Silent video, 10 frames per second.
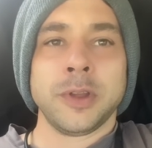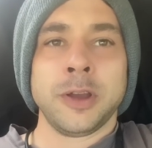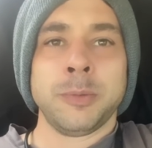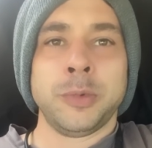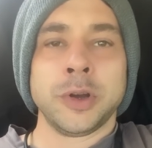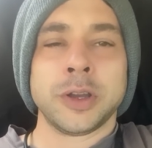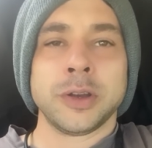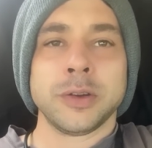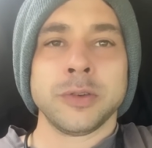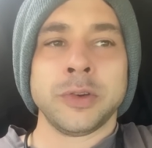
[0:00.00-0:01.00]
a book
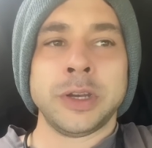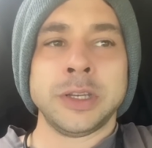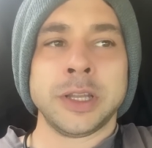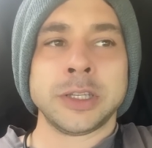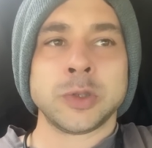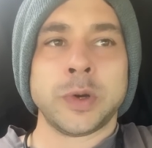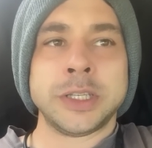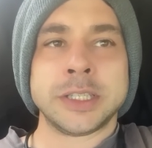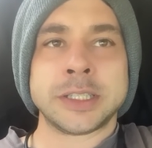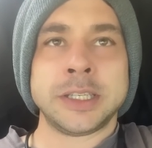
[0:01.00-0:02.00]
written in like
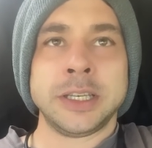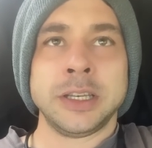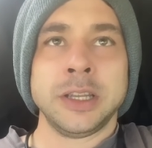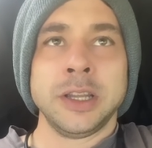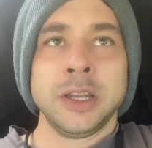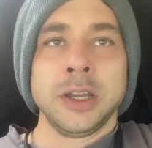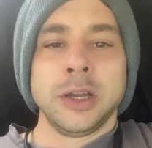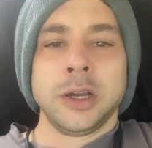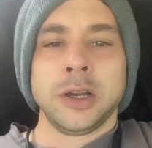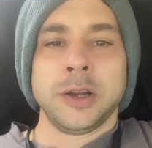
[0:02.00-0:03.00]
2016.
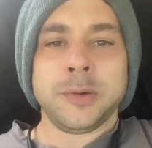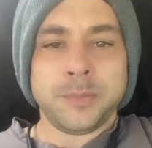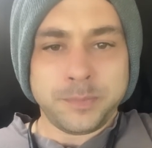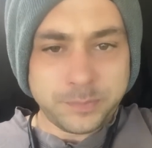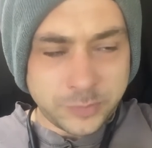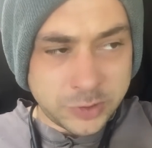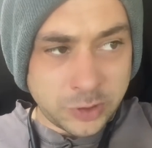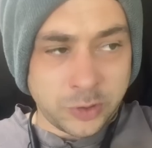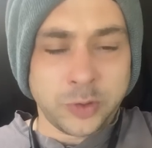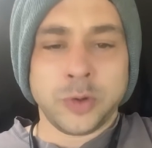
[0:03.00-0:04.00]

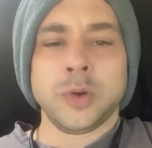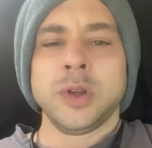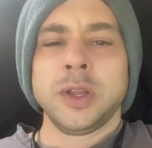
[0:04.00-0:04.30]
So